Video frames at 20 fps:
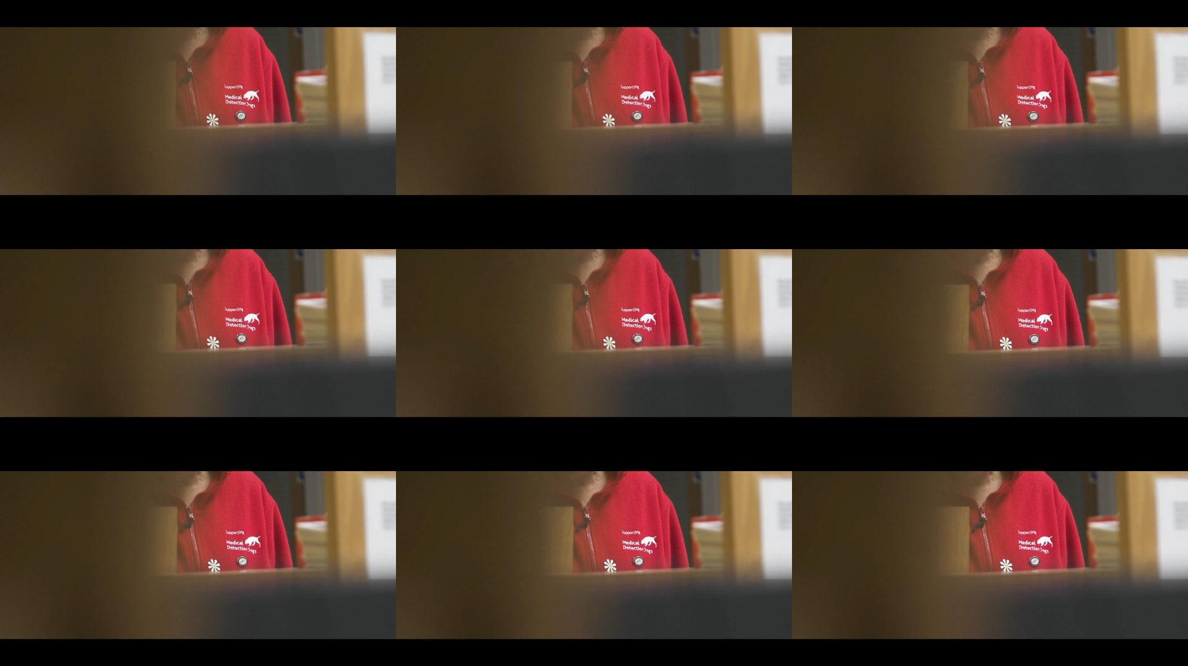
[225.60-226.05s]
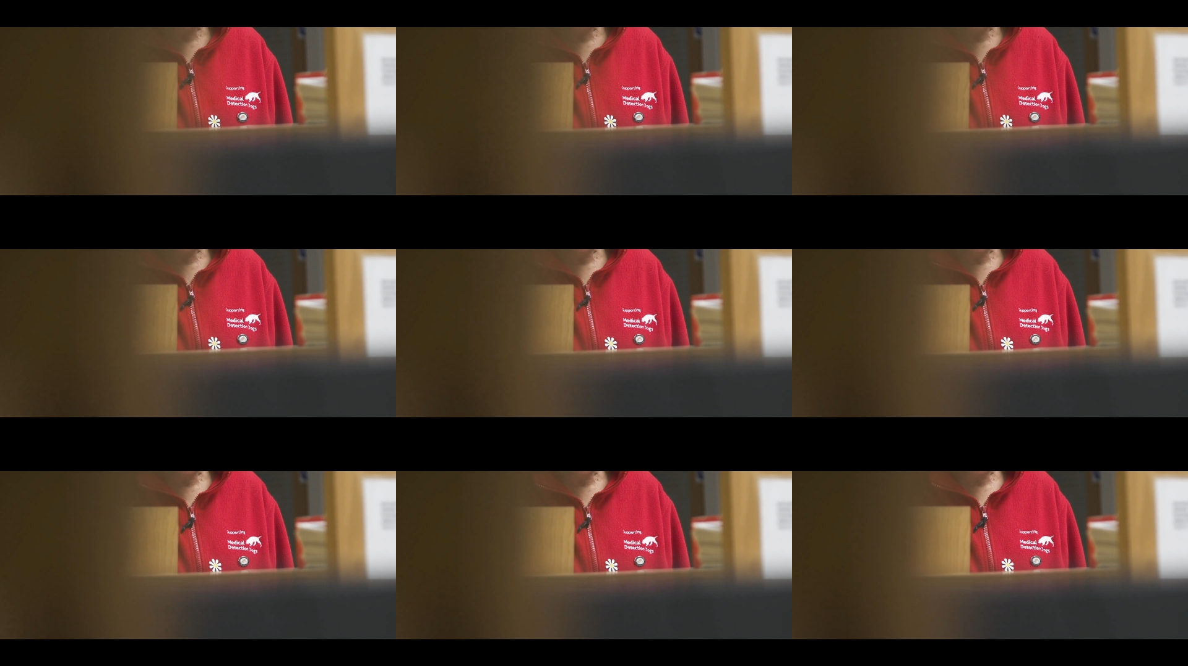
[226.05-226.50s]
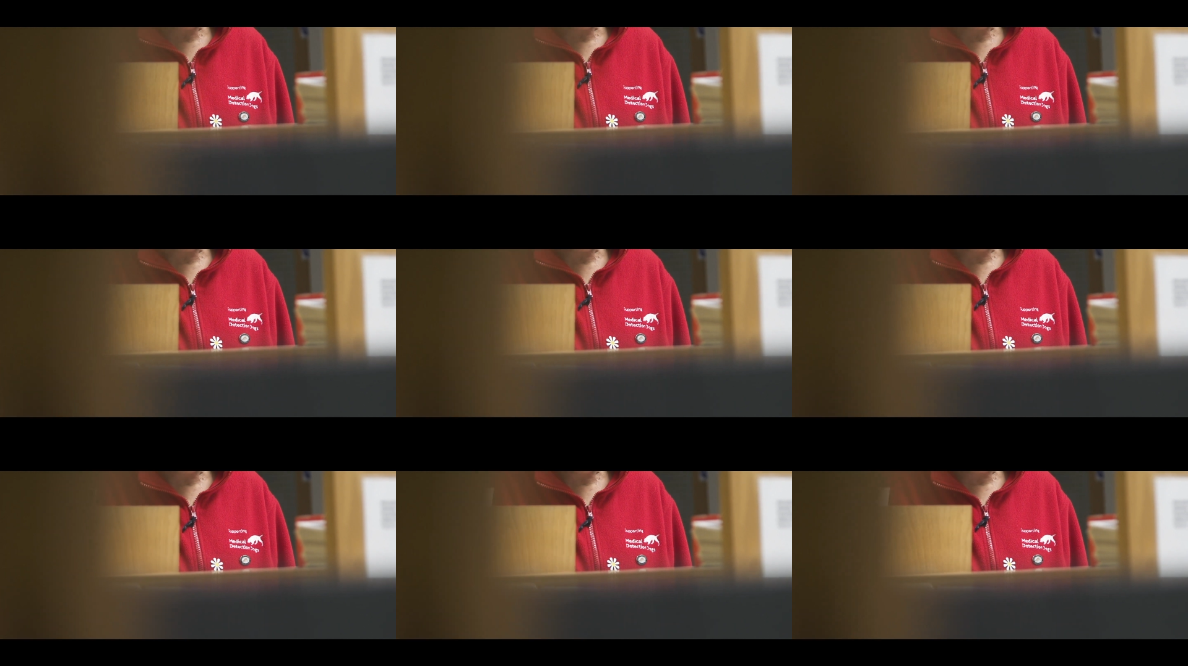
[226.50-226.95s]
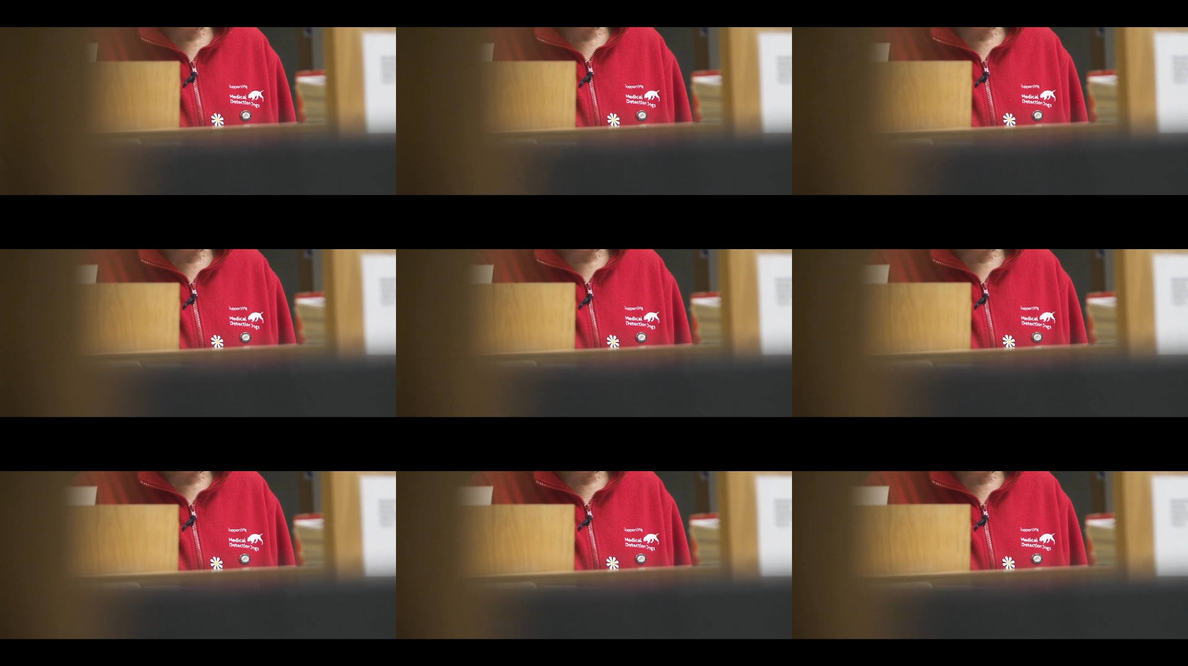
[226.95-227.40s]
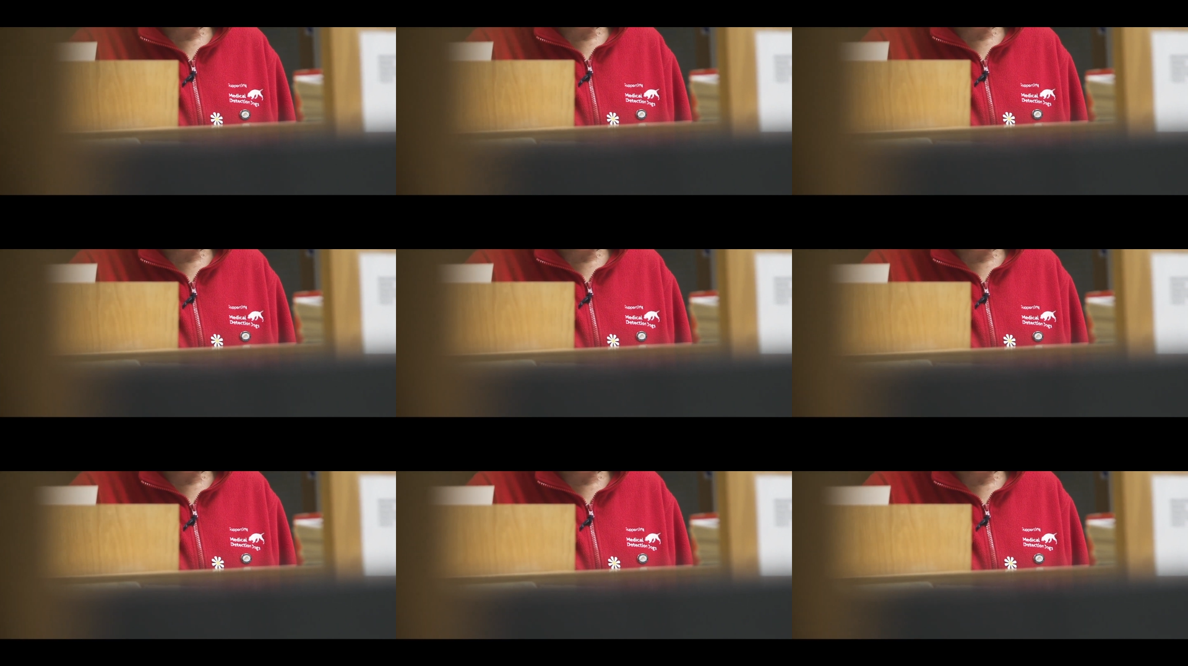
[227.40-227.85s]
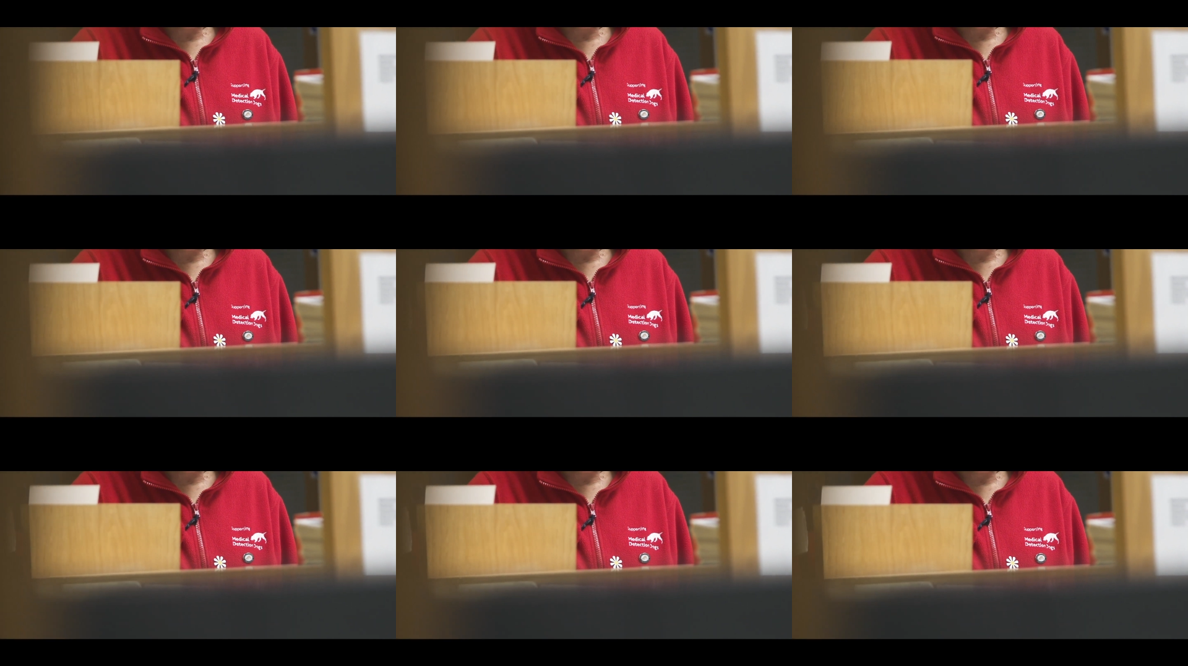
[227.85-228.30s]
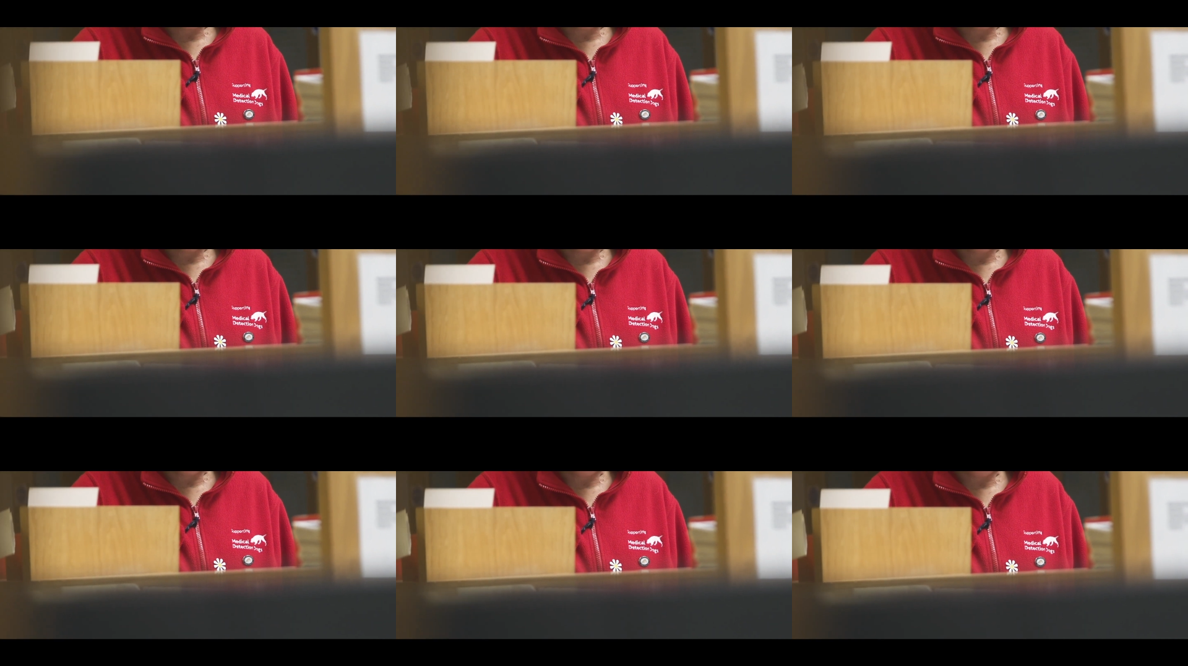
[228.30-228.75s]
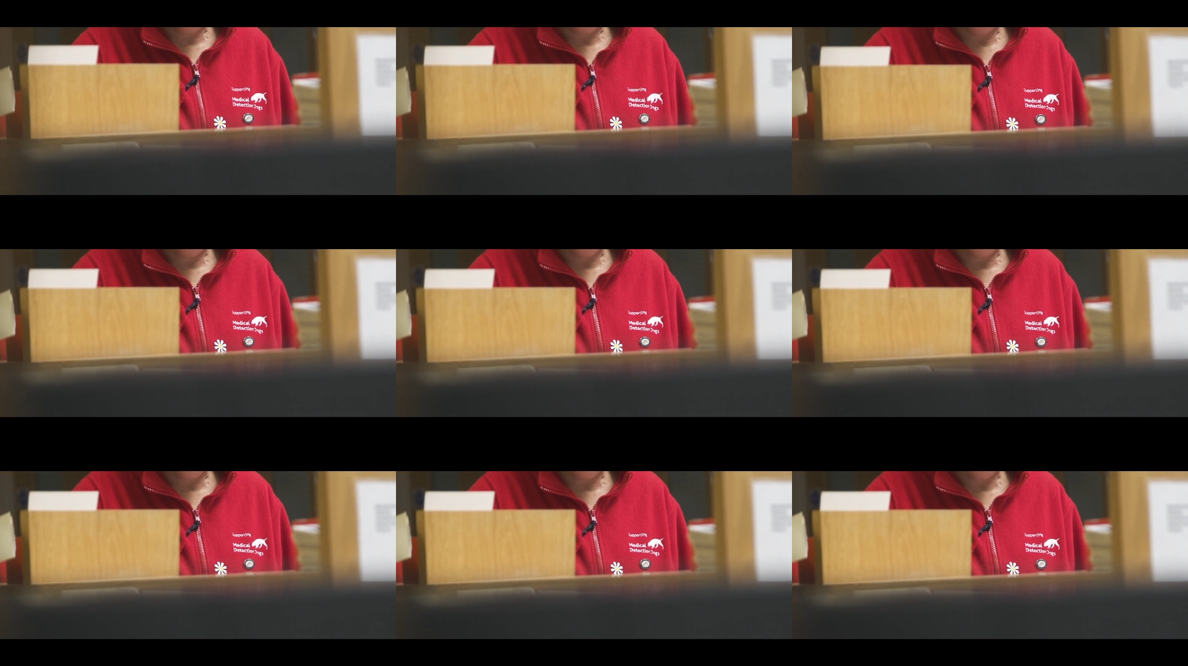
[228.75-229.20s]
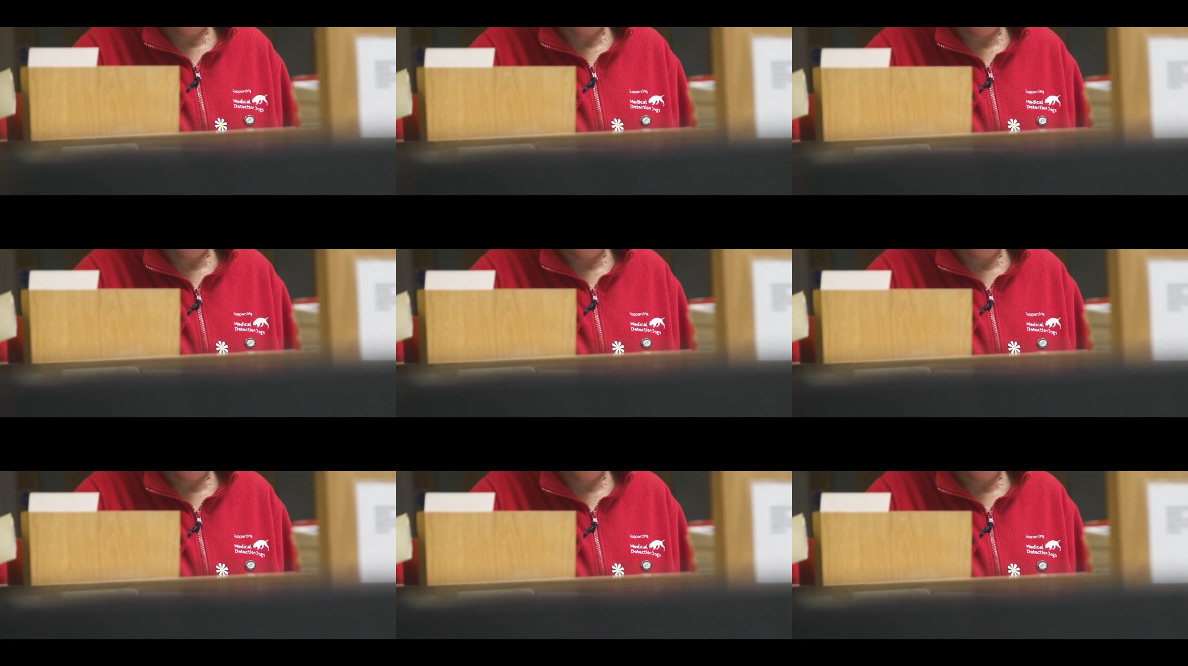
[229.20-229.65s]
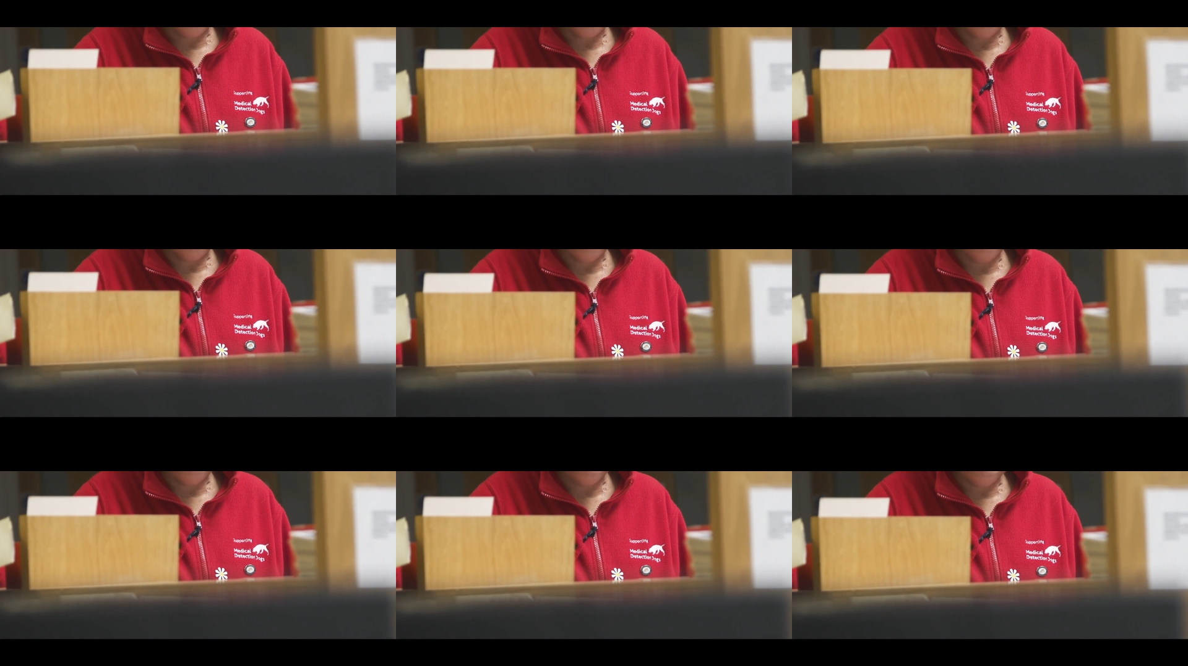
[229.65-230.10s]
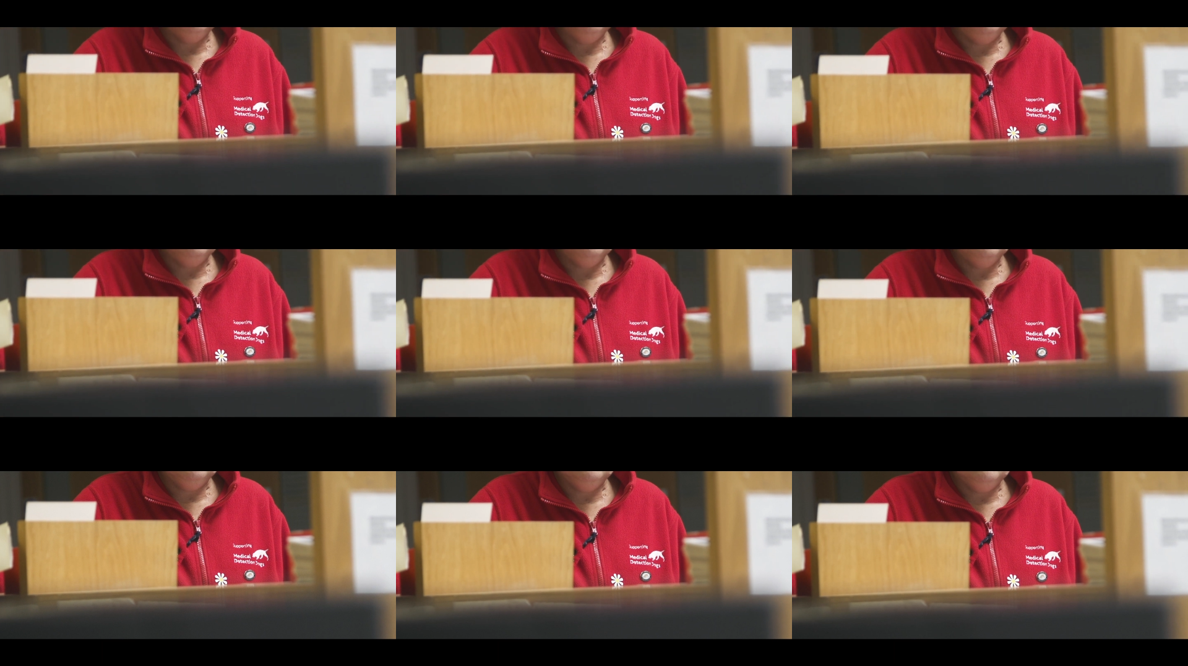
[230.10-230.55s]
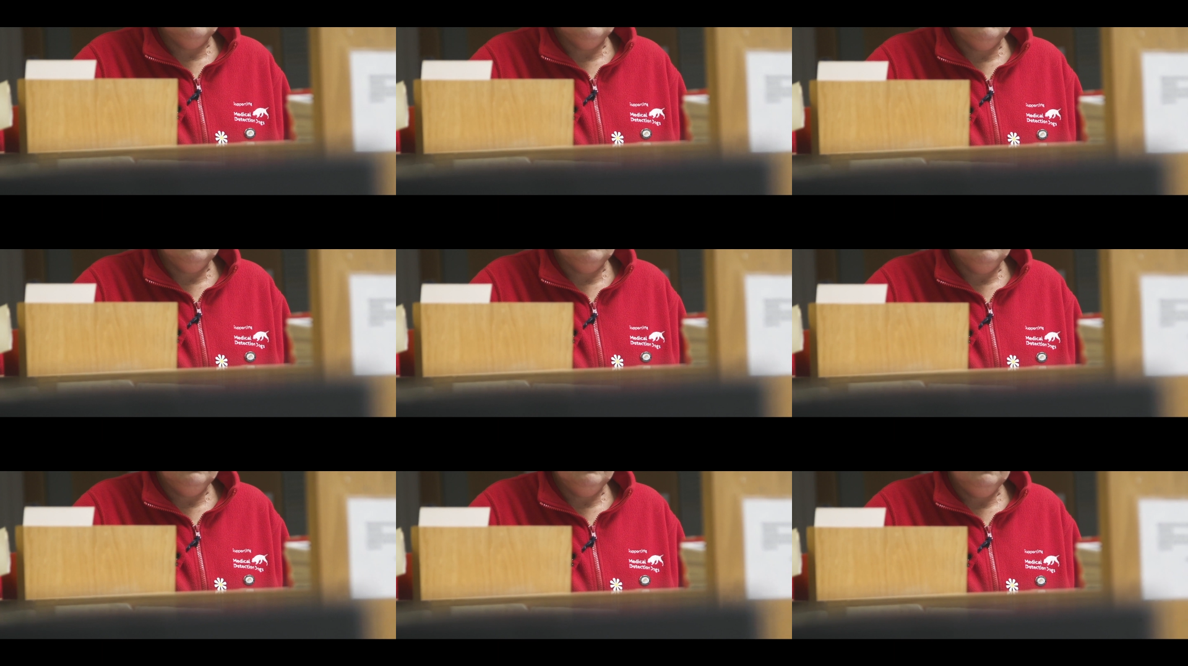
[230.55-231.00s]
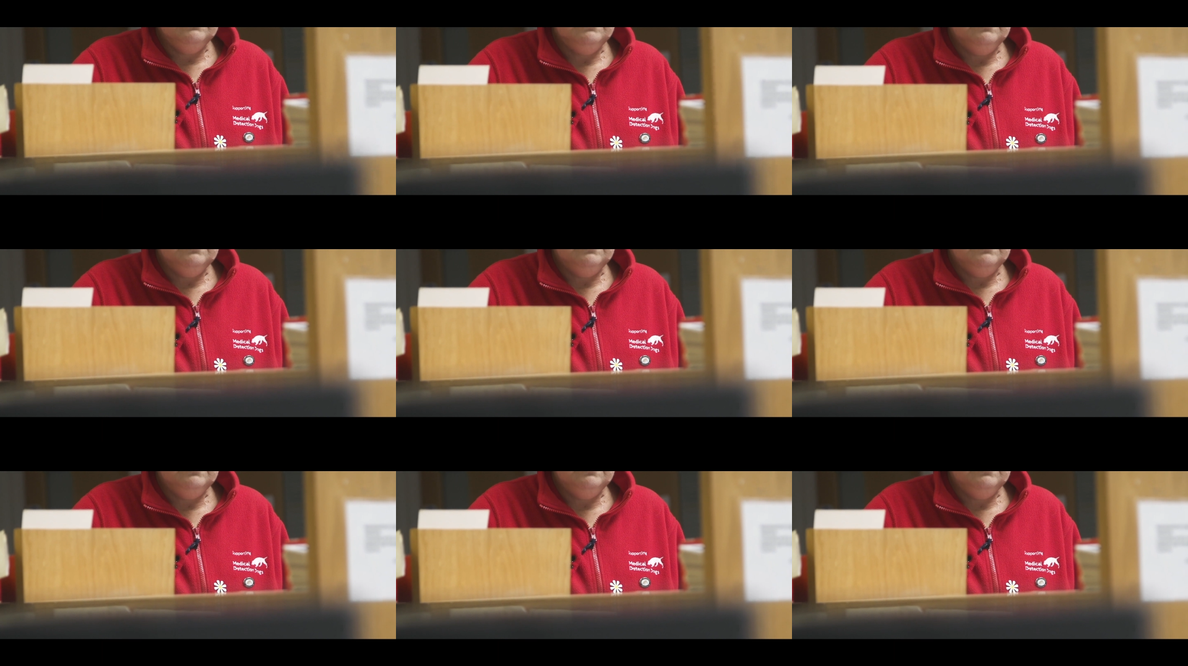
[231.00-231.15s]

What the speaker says: [unreadable: no face in view]